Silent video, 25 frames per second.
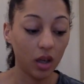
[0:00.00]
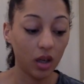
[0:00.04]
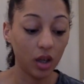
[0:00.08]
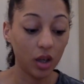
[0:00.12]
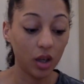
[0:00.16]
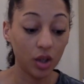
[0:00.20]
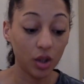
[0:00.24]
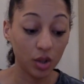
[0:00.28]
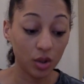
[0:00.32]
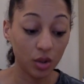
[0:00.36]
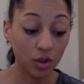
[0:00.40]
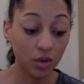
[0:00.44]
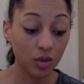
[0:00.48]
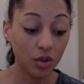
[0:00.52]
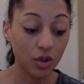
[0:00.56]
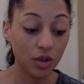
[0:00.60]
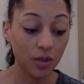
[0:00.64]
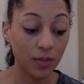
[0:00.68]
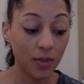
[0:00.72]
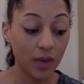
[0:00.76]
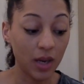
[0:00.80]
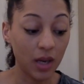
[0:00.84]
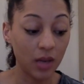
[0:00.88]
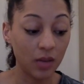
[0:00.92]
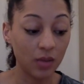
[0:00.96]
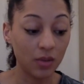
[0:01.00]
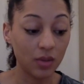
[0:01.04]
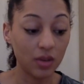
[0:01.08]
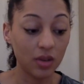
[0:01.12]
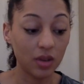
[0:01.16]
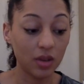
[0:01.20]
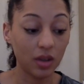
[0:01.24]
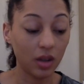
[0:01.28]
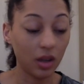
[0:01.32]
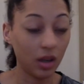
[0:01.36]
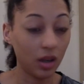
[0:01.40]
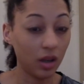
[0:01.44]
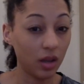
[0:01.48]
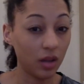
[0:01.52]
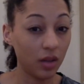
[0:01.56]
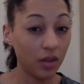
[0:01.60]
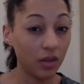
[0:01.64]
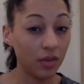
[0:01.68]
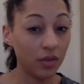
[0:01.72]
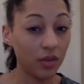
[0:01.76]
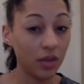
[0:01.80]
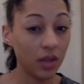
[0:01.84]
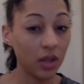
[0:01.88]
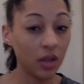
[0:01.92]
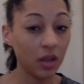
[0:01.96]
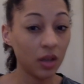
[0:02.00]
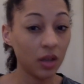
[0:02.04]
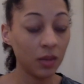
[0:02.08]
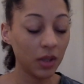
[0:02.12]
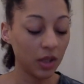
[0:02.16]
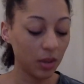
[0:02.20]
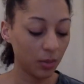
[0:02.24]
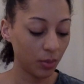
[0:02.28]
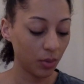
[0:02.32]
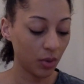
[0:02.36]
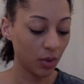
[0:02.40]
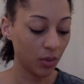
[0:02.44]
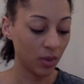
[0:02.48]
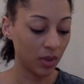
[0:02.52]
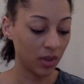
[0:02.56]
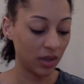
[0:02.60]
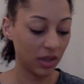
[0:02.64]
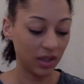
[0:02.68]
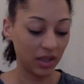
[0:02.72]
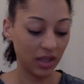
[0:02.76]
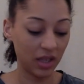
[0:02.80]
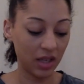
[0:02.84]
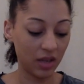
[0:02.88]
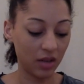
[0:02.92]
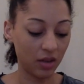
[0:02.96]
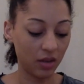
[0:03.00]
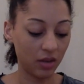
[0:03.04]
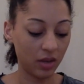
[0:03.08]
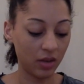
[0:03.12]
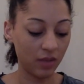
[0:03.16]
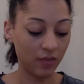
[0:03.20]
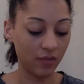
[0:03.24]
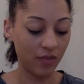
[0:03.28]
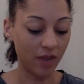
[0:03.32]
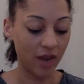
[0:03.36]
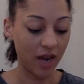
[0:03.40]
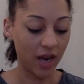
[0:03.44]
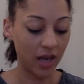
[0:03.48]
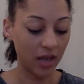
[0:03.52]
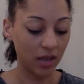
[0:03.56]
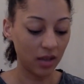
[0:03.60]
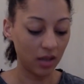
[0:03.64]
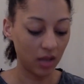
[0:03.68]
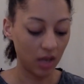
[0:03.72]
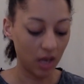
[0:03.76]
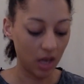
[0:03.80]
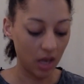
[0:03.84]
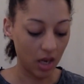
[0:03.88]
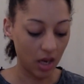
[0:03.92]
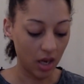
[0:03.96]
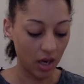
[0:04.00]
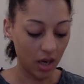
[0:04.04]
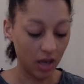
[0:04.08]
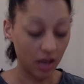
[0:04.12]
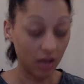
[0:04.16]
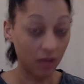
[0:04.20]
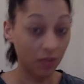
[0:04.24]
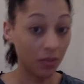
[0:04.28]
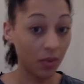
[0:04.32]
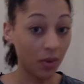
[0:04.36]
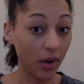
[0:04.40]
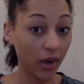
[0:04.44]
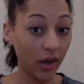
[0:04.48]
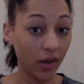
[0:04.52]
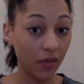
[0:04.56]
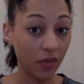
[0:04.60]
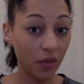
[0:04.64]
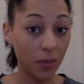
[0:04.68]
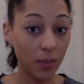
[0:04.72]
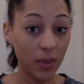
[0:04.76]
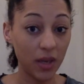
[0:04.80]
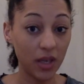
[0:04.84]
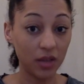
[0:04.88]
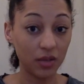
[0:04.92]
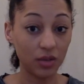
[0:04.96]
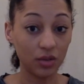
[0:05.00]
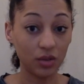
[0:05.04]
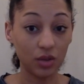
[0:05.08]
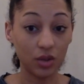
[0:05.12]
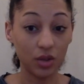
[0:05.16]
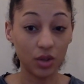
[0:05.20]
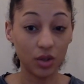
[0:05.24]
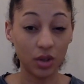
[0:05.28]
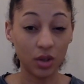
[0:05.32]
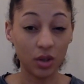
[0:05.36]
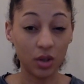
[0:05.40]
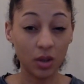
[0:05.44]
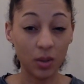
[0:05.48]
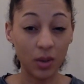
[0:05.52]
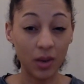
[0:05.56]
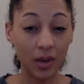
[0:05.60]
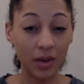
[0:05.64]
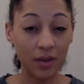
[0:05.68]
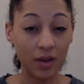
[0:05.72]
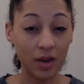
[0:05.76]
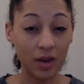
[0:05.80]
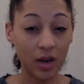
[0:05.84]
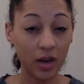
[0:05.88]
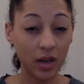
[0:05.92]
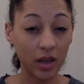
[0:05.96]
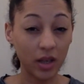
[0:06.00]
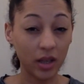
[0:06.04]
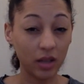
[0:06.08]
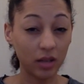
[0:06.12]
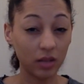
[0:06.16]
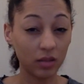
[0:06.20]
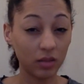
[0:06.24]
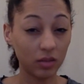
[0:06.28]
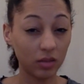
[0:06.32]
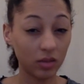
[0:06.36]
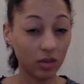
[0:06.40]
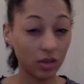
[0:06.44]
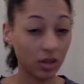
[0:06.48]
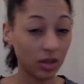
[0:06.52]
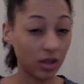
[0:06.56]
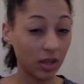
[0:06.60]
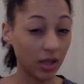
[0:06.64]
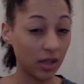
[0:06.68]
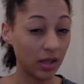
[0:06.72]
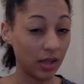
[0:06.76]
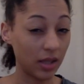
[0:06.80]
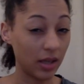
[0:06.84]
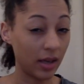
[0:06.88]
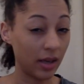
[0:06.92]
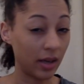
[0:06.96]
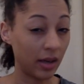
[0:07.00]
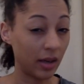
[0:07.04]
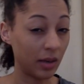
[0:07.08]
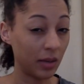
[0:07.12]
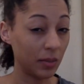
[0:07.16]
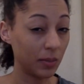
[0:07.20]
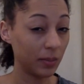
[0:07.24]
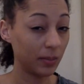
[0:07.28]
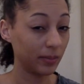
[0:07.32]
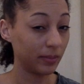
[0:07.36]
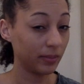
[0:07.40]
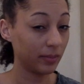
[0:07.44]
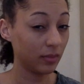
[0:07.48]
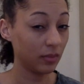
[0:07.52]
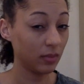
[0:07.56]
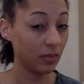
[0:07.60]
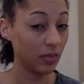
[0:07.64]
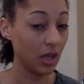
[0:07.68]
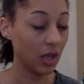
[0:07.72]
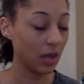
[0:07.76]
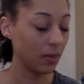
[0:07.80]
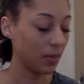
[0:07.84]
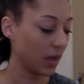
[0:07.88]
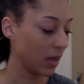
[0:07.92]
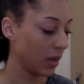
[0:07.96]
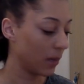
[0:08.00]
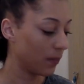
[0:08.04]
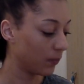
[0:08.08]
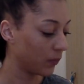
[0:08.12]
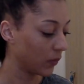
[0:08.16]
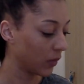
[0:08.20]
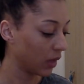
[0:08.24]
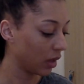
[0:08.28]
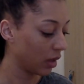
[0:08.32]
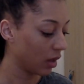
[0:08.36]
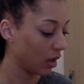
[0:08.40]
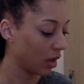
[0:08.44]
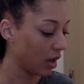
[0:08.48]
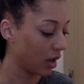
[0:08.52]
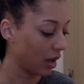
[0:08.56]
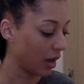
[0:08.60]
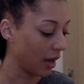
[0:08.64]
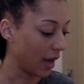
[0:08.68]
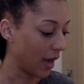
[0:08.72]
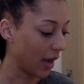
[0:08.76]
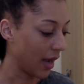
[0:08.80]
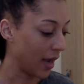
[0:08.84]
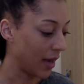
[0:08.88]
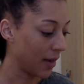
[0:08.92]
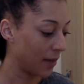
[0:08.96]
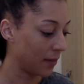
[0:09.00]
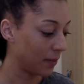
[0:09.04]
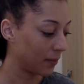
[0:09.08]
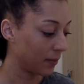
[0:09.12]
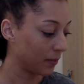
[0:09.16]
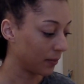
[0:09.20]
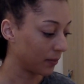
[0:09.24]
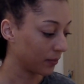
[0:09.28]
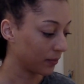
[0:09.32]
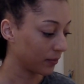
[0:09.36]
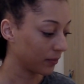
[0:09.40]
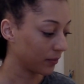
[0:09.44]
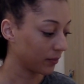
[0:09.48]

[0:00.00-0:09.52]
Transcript: a huge amount, and I think I'm going to put one together in red, and I might have a picture to show you where I set it out, maybe. And